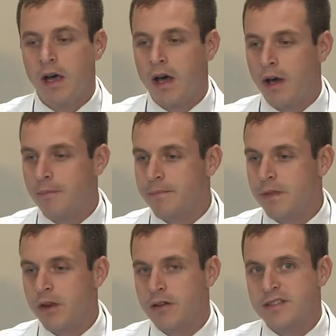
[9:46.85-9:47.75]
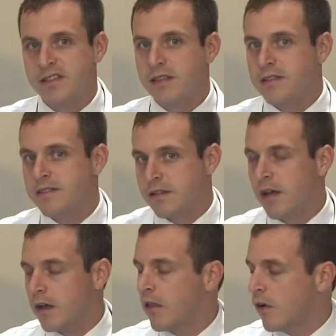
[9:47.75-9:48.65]
Um, you know, it's a, this
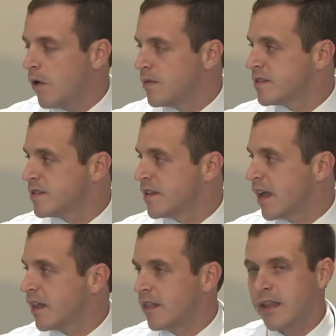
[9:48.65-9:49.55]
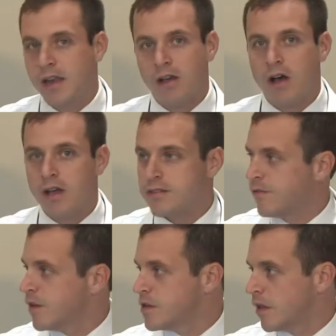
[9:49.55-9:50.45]
uh, glaucoma is the second leading cause of
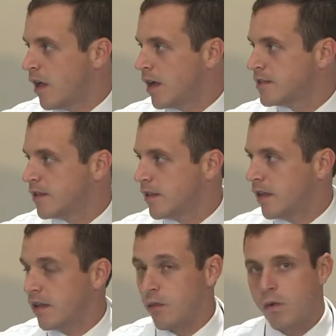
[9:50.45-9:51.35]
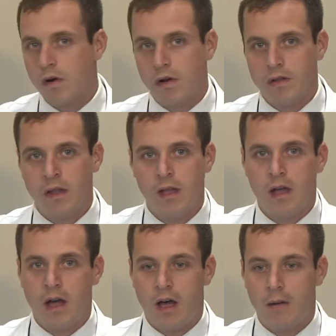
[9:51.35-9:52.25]
vision loss in, in the world,
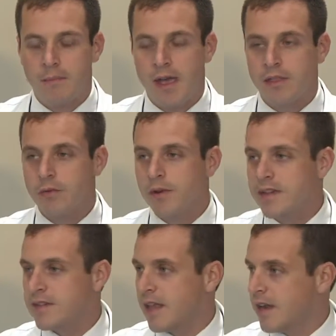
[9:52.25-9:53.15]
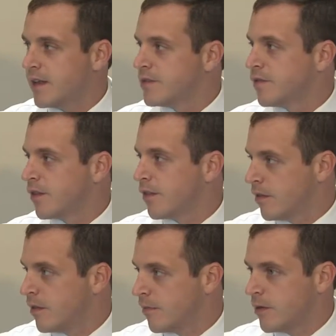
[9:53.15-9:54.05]
um, and the reason that is for the,
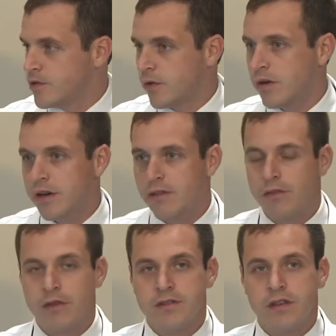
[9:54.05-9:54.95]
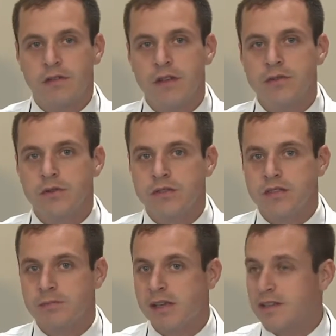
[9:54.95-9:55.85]
the majority of those individuals
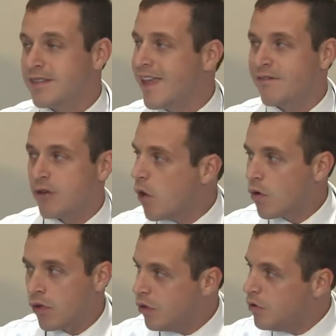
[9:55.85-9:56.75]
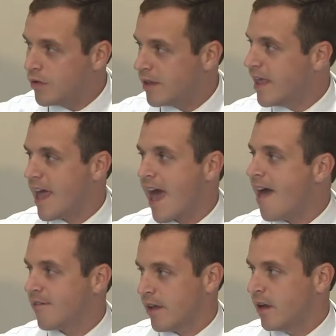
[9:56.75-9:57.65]
is because they have no clue that they
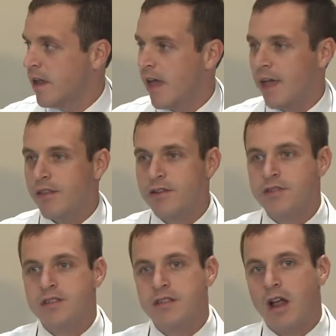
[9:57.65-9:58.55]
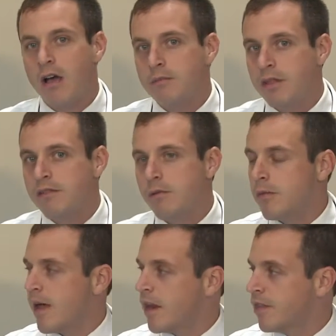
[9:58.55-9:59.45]
have it, and there's just an unbelievable
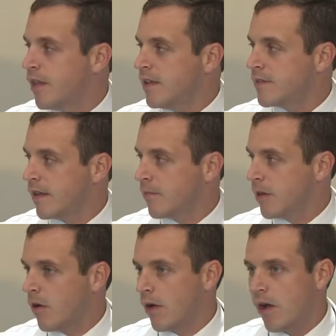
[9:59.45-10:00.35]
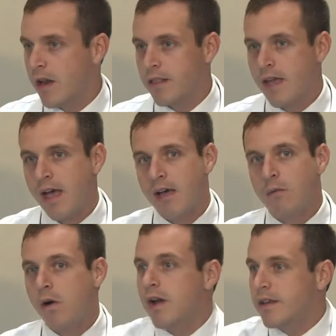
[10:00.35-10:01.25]
amount of things that can be going on in the eye.
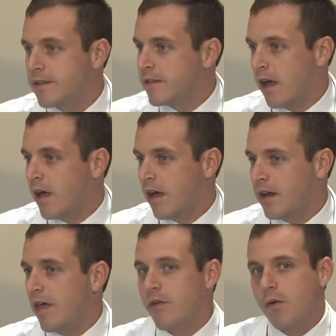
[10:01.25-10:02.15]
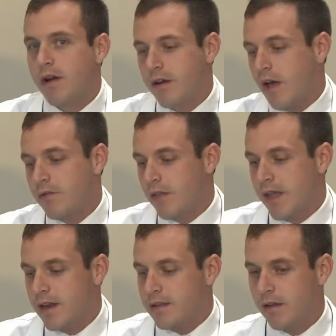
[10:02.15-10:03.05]
One is uh, another one unrelated to